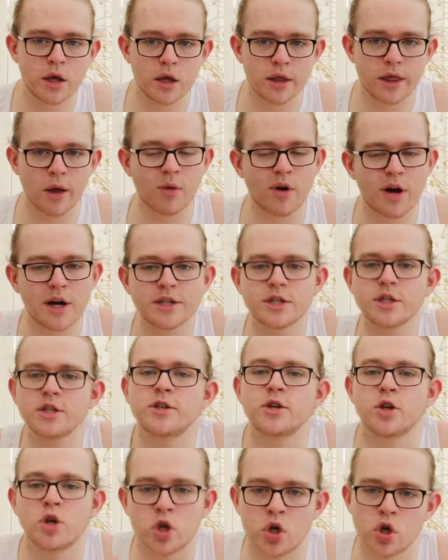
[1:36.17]
They want to listen
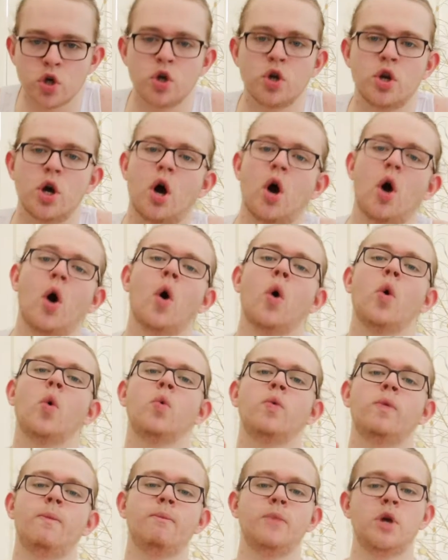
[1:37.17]
to good
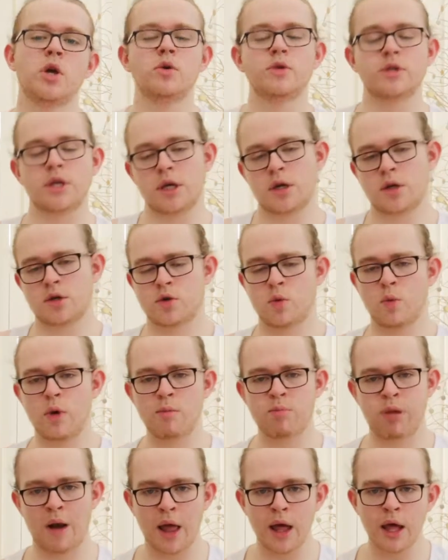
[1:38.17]
old music. So
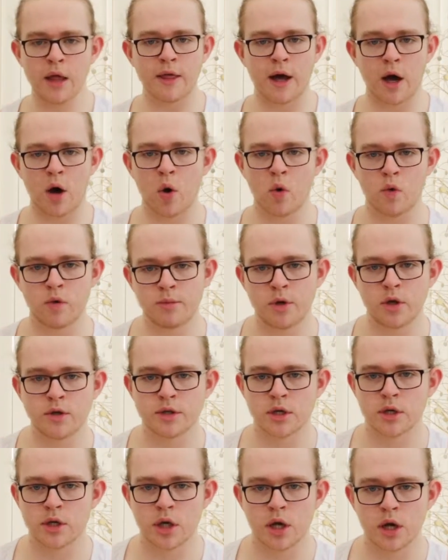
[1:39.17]
we play that old
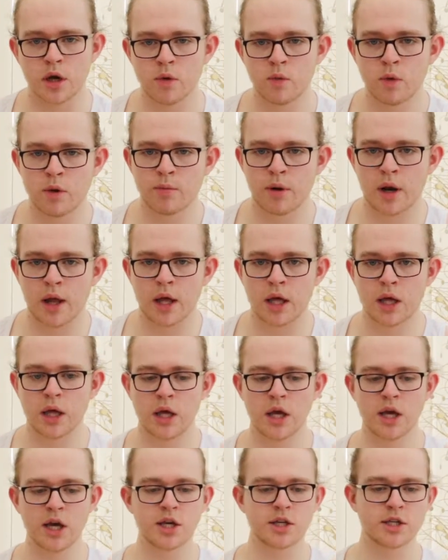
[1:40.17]
music, you know. We
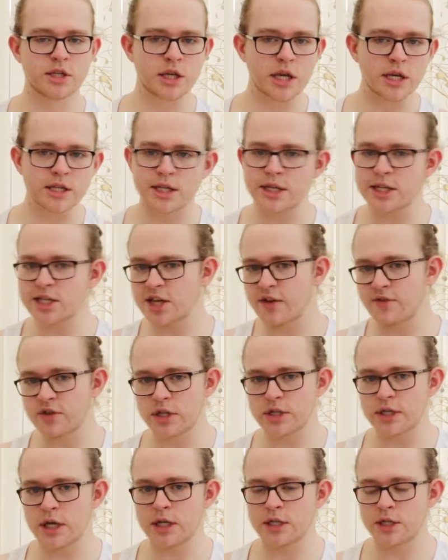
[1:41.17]
play 60s,
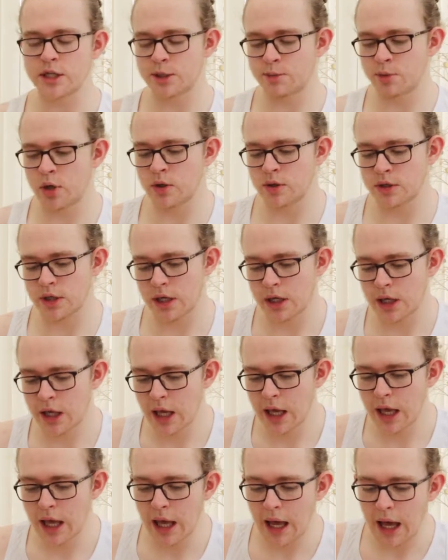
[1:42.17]
70s, 80s music.
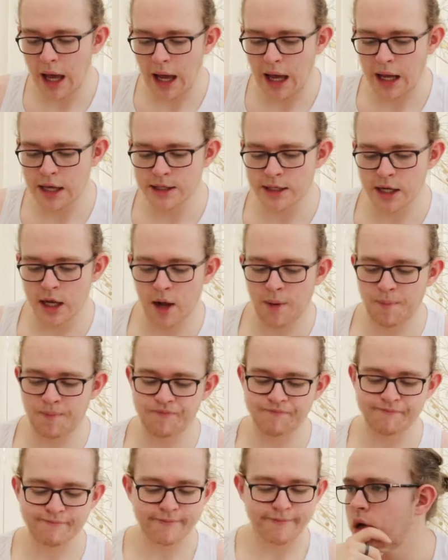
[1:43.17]

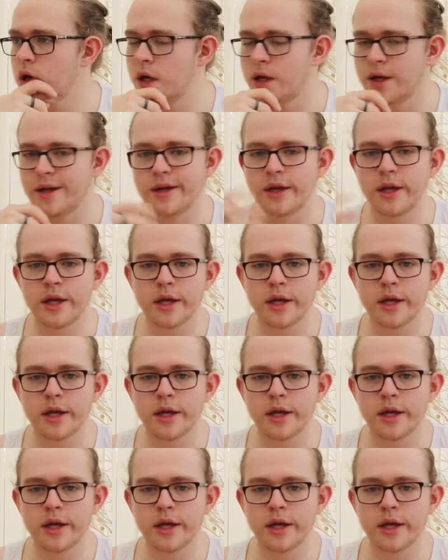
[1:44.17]
And an